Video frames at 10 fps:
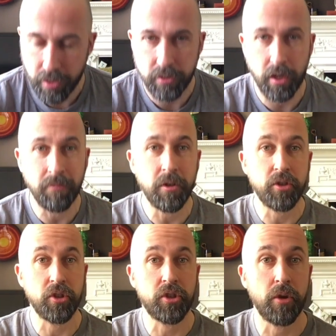is, I'm going to
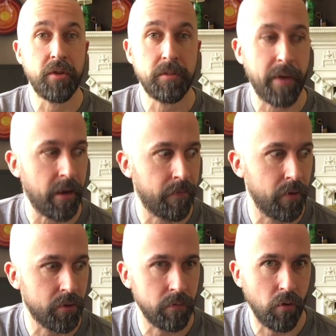just show this bag
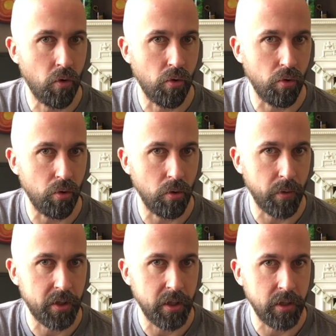first of all,
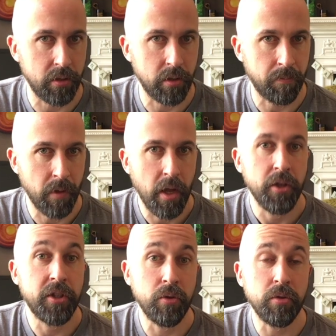which is
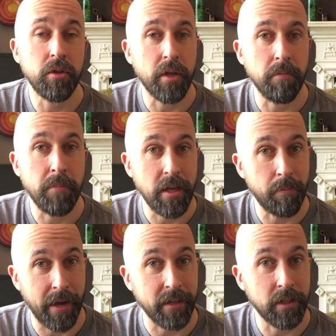she's also sent me a
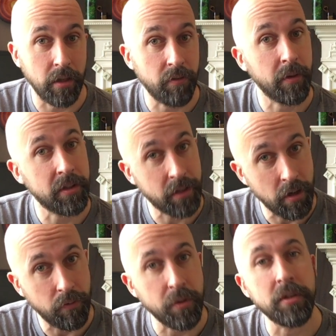bag to keep for
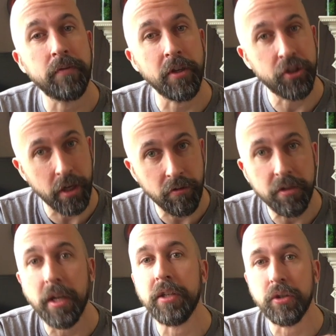myself, which is very
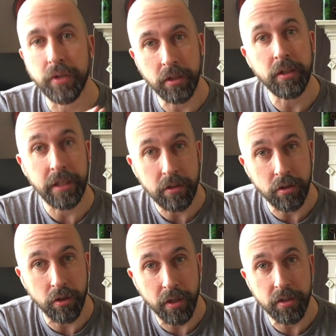generous, and you didn't need to
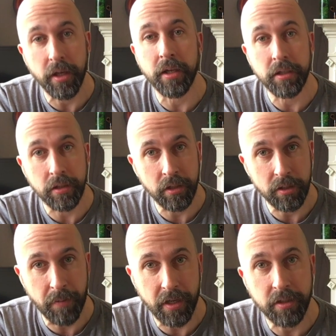do it, and I didn't
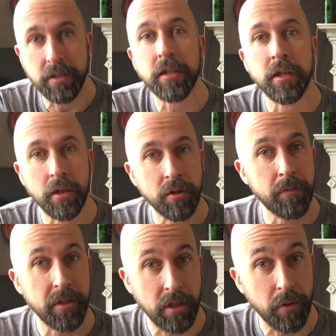expect it, and I don't
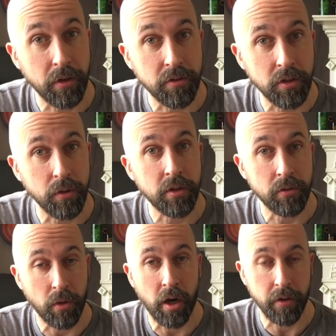expect anyone else to do it
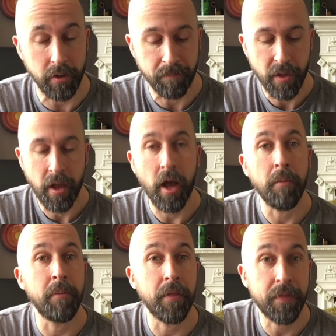as either.
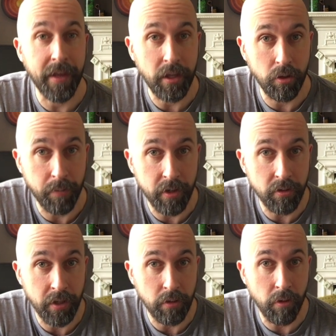But thank you,
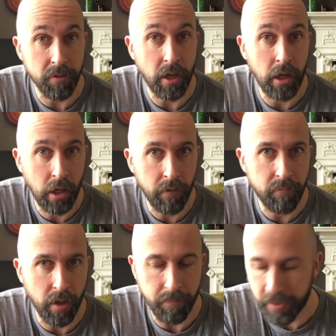Petra, thank you very much. I
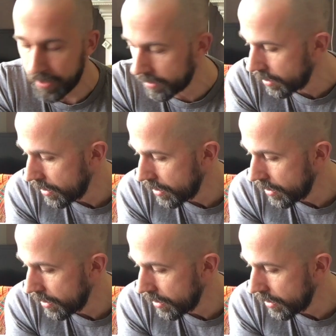love my bag.